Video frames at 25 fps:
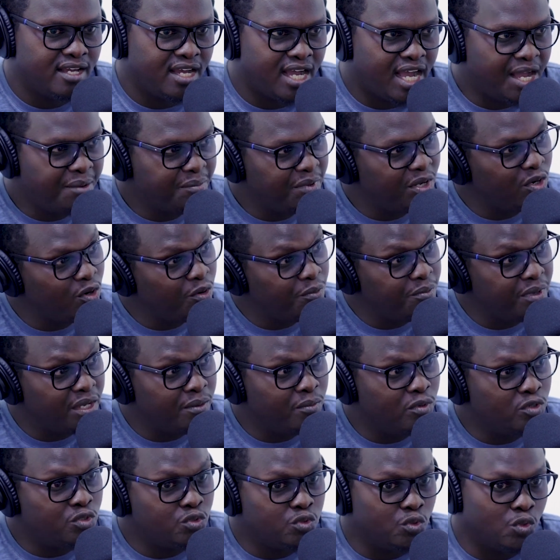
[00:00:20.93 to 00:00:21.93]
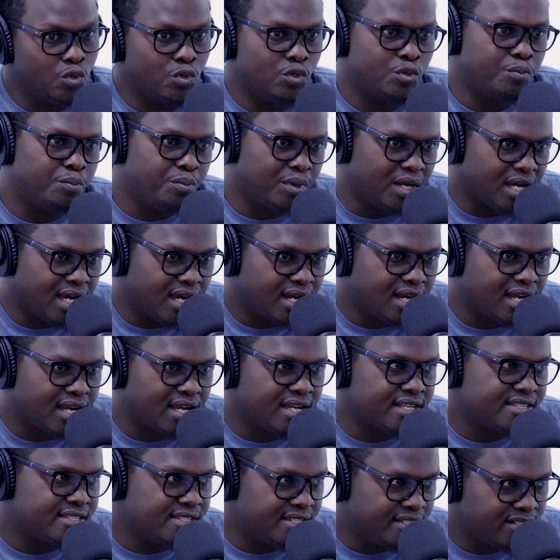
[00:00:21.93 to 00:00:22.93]
I might not be able to hold
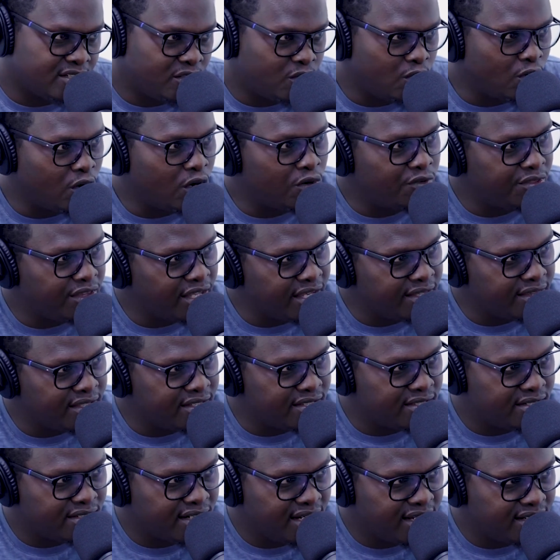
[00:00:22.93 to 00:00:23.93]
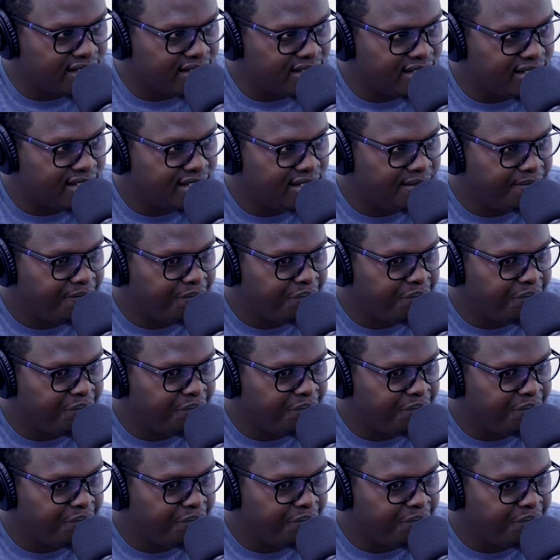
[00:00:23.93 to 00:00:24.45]
placards and go out there in the street.